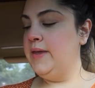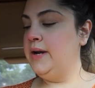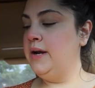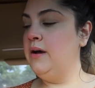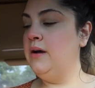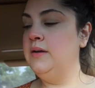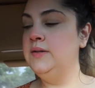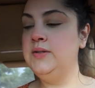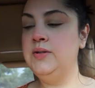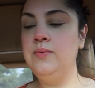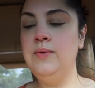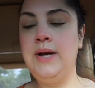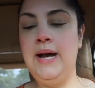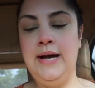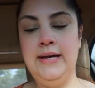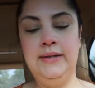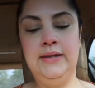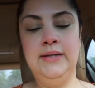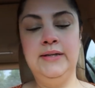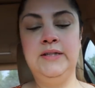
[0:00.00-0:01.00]
then I also
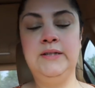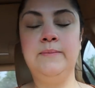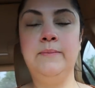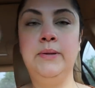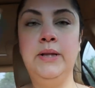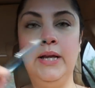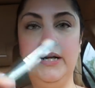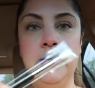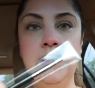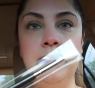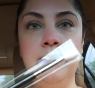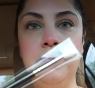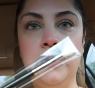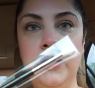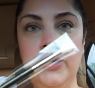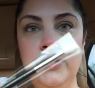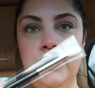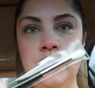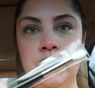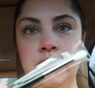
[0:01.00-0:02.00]
got this blending
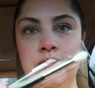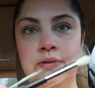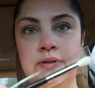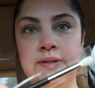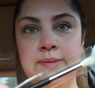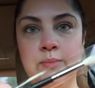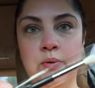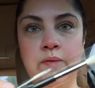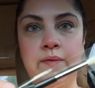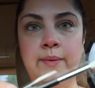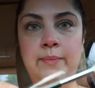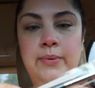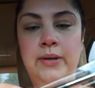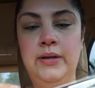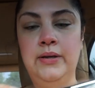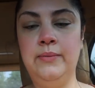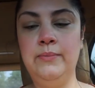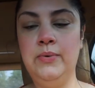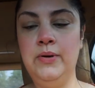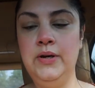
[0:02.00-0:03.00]
brush, this Morphe
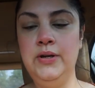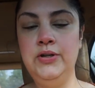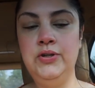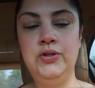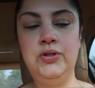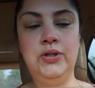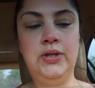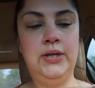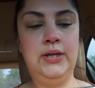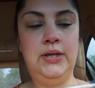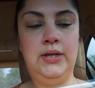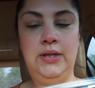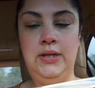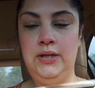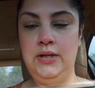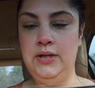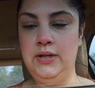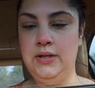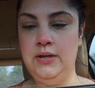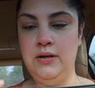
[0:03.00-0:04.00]
blending brush
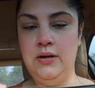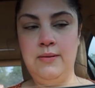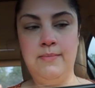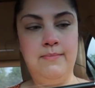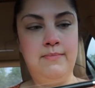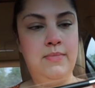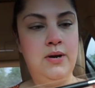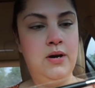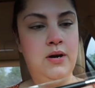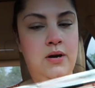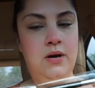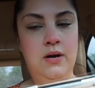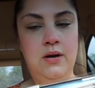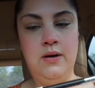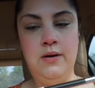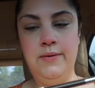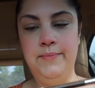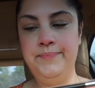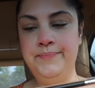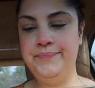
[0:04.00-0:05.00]
in the
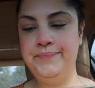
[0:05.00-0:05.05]
number,